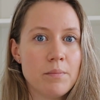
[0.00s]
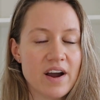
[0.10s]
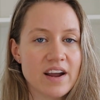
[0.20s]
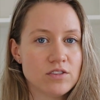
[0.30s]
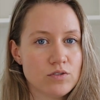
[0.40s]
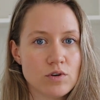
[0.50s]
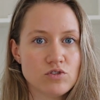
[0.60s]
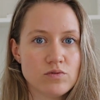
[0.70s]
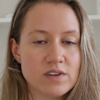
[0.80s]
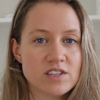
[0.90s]
buying the
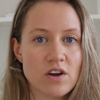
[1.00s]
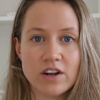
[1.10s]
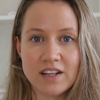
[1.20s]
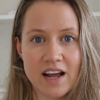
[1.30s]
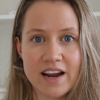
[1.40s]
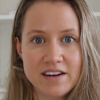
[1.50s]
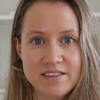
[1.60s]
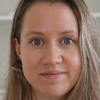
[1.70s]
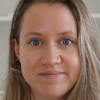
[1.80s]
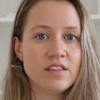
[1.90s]
groceries
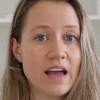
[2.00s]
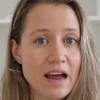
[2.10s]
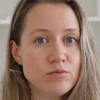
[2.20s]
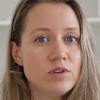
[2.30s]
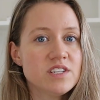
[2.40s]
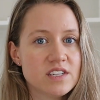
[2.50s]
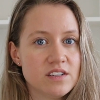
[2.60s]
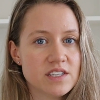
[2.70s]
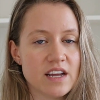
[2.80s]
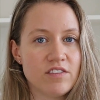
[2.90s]
online. That will
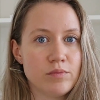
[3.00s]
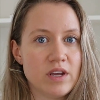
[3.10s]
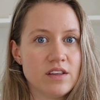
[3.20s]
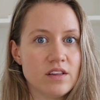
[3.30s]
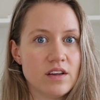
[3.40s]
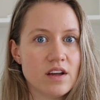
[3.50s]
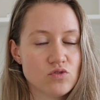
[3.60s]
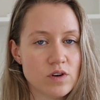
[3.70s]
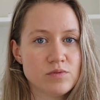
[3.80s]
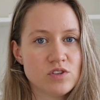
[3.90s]
still save me a
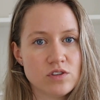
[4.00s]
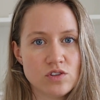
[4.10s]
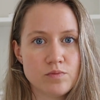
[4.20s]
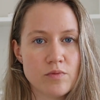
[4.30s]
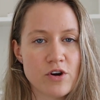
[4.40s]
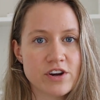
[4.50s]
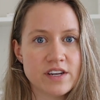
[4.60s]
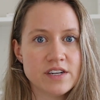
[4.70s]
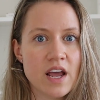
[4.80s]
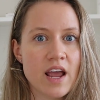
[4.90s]
trip to the
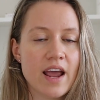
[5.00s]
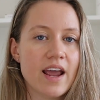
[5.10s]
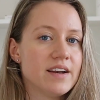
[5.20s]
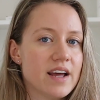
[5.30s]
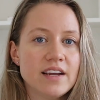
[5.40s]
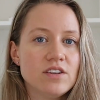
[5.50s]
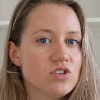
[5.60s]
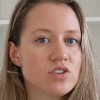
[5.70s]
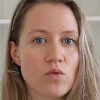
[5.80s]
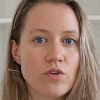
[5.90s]
supermarket, and I can
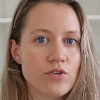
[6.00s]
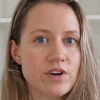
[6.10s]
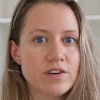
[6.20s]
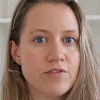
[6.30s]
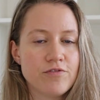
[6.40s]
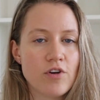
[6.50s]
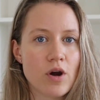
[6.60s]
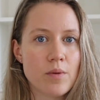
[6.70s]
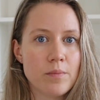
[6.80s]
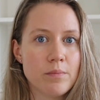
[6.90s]
just order it
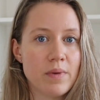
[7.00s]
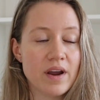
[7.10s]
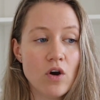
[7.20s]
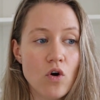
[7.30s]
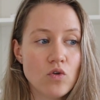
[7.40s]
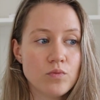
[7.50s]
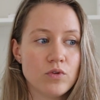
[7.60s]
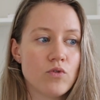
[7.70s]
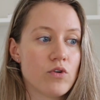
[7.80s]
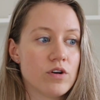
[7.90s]
from my home
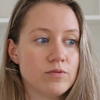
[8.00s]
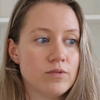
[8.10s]
or